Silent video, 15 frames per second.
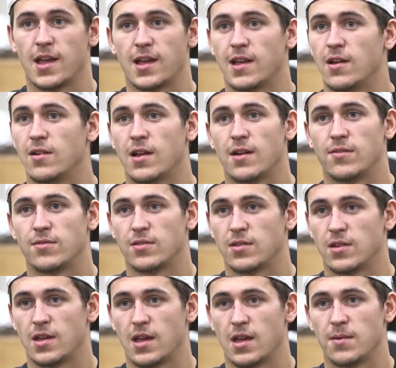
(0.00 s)
hang out after the
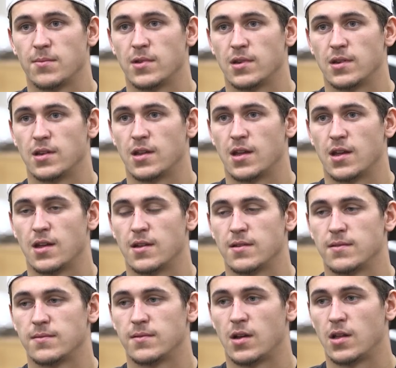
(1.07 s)
game and
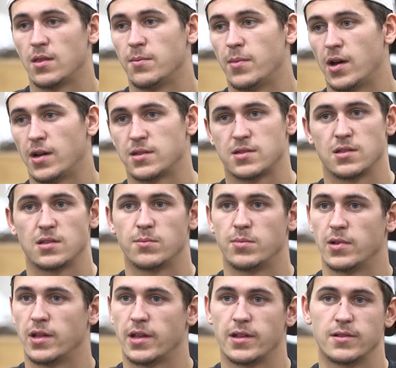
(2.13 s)
on the bus, on the
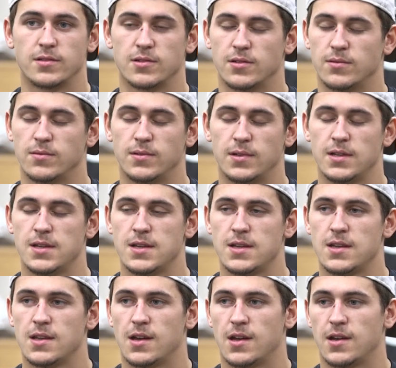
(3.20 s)
plane. So,
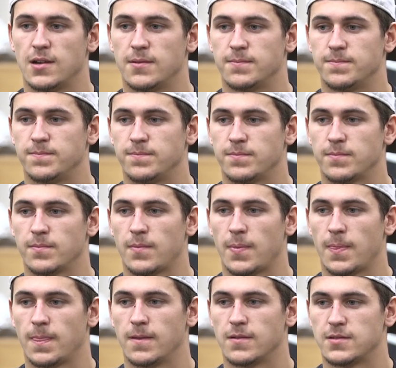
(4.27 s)

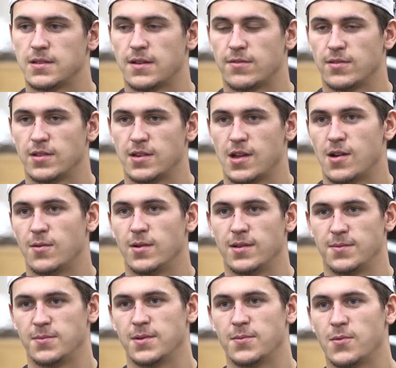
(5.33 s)
you know, it's definitely not
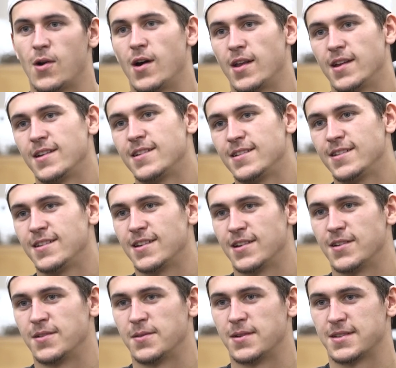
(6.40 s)
what we wanted. You
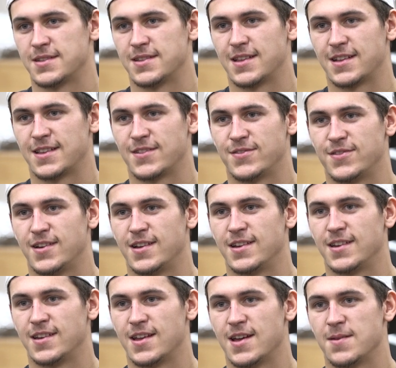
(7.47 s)
know, it wasn't like the
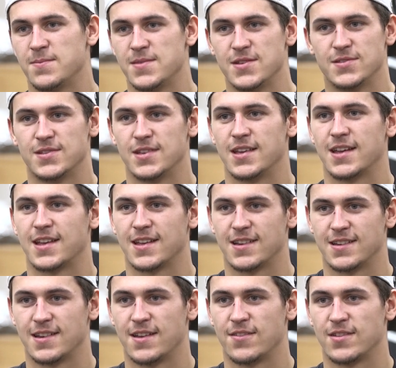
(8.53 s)
fun music
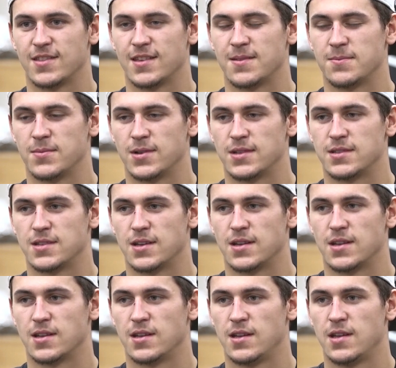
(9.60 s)
and everything, but,
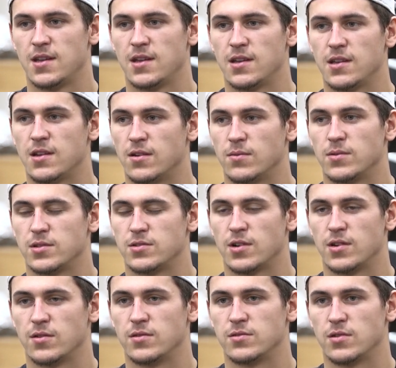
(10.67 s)
you know, we tried
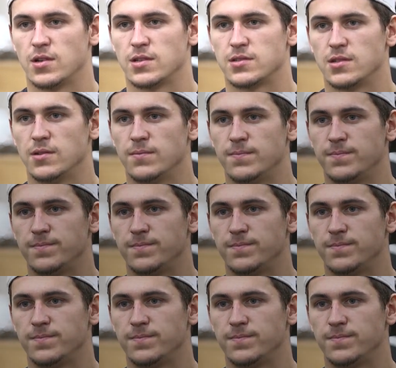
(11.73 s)
to enjoy it still.